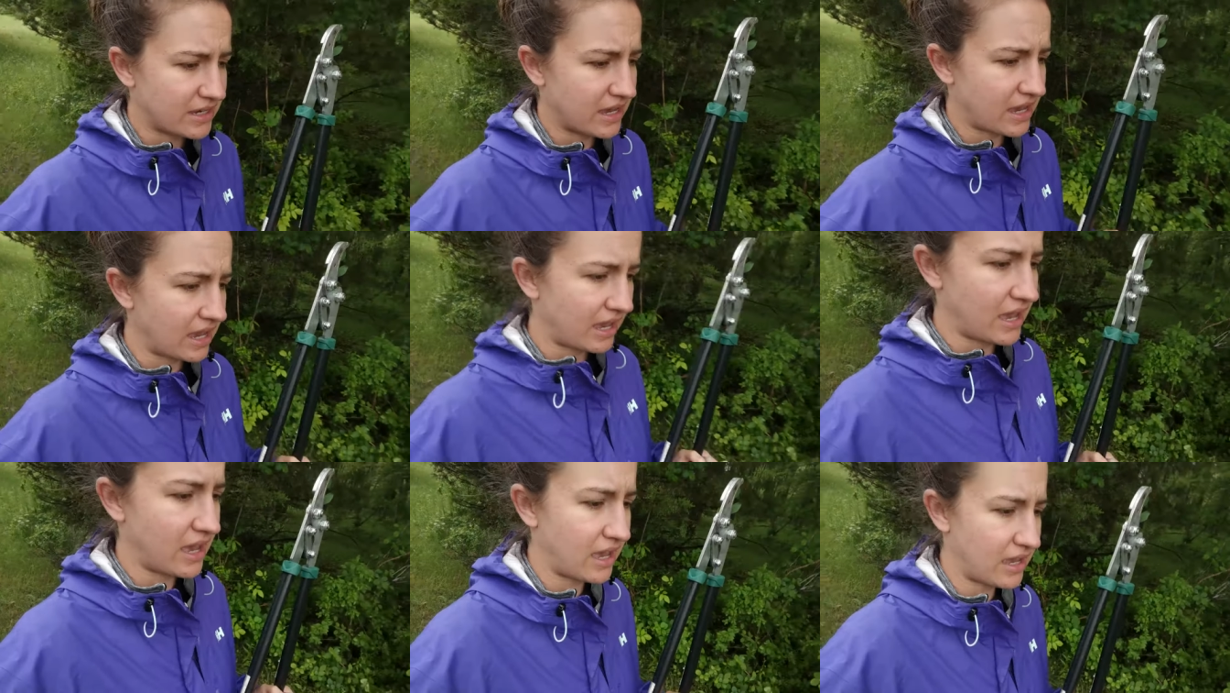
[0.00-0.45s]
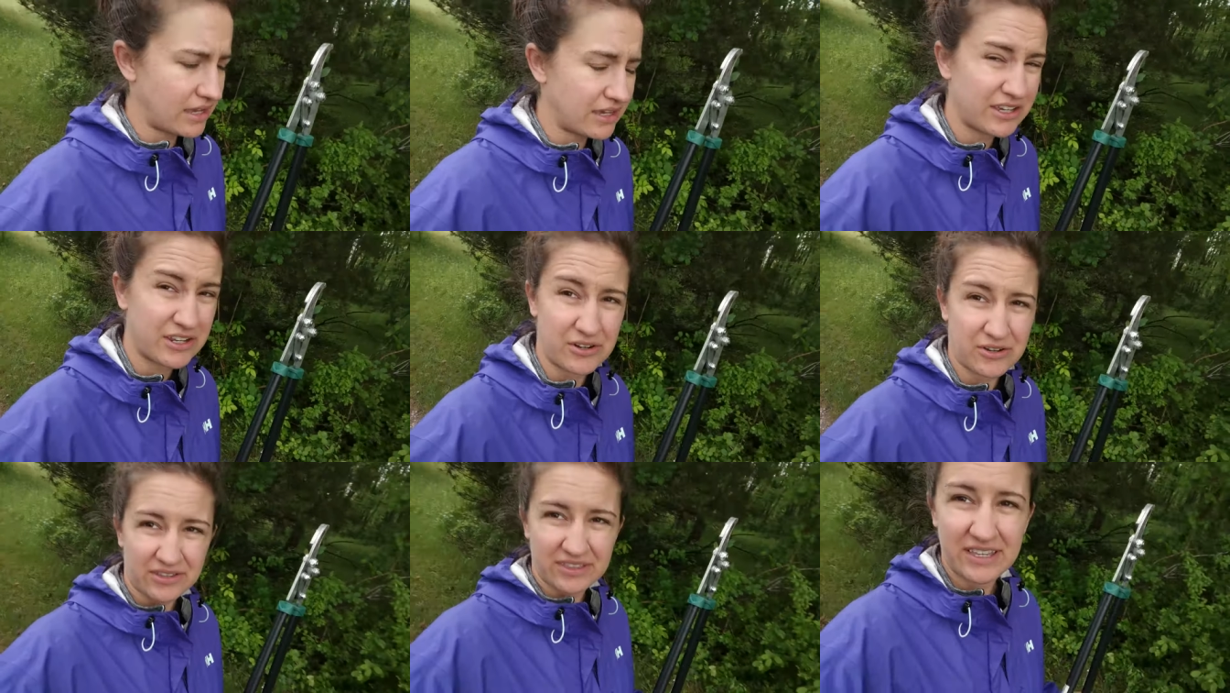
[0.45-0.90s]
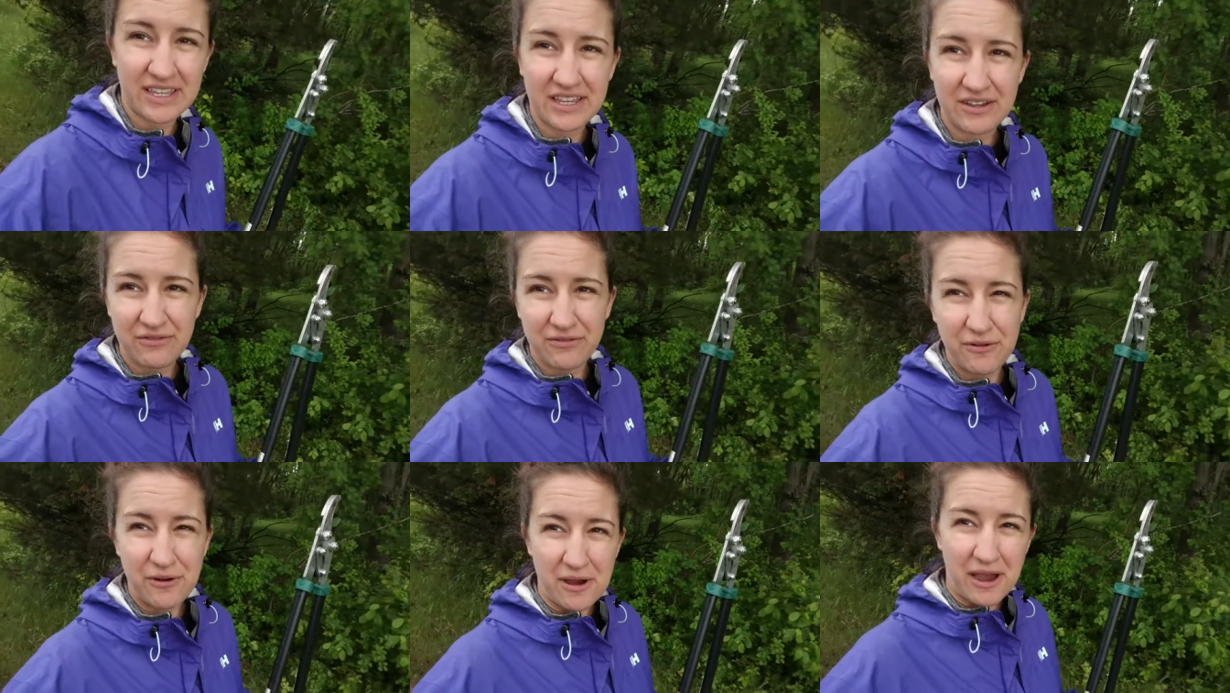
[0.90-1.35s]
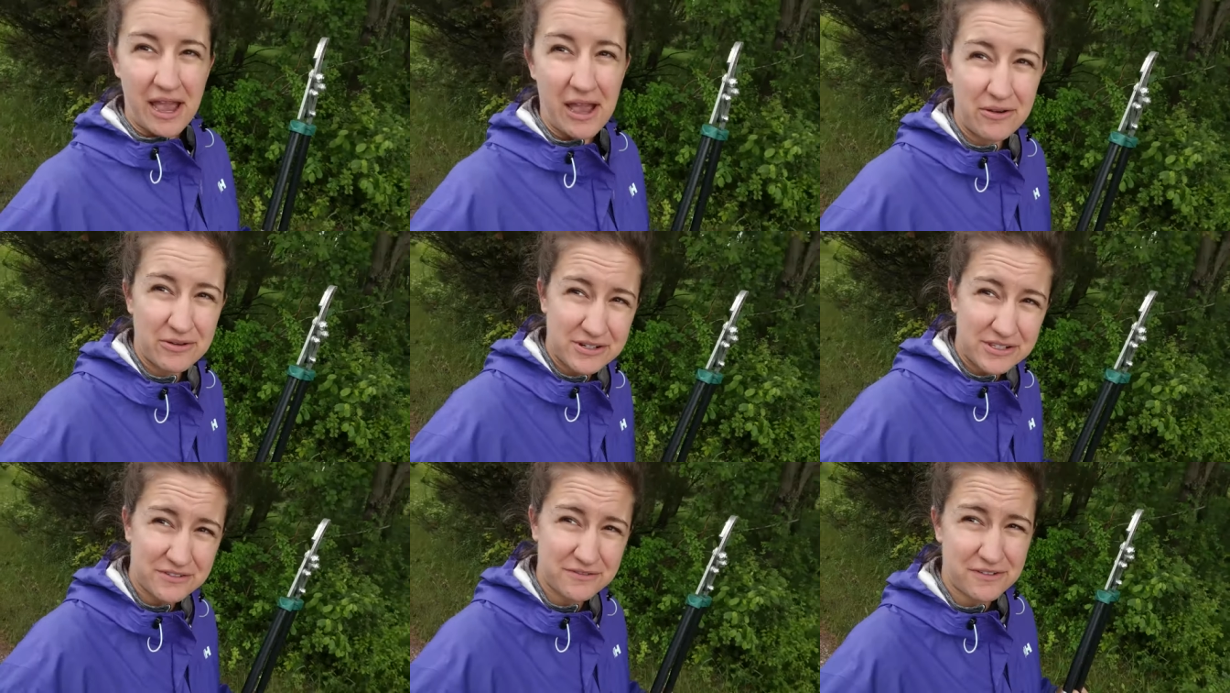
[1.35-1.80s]
I could only get four
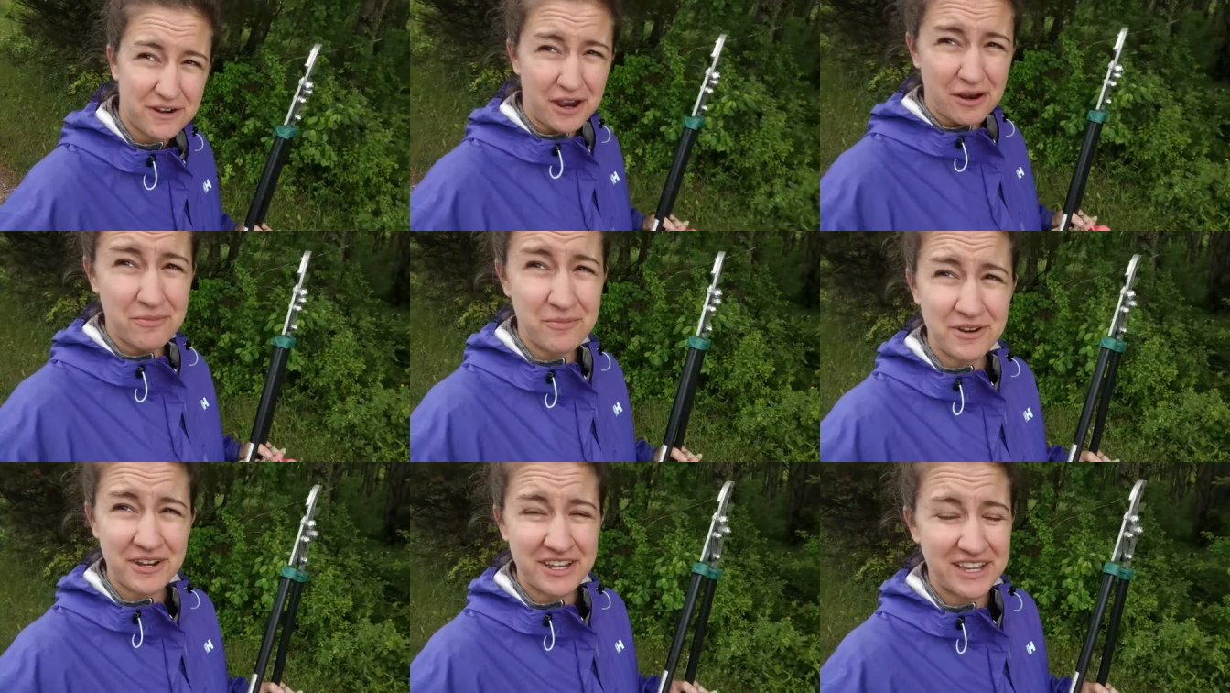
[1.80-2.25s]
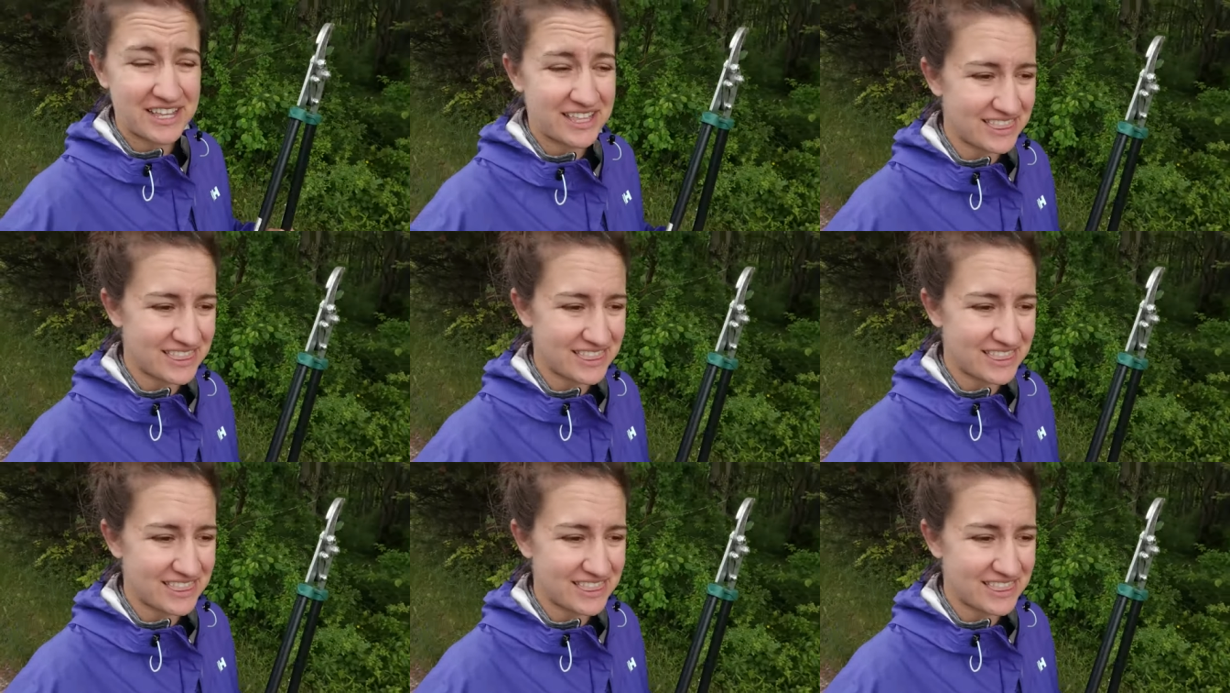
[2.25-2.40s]
hours of farm work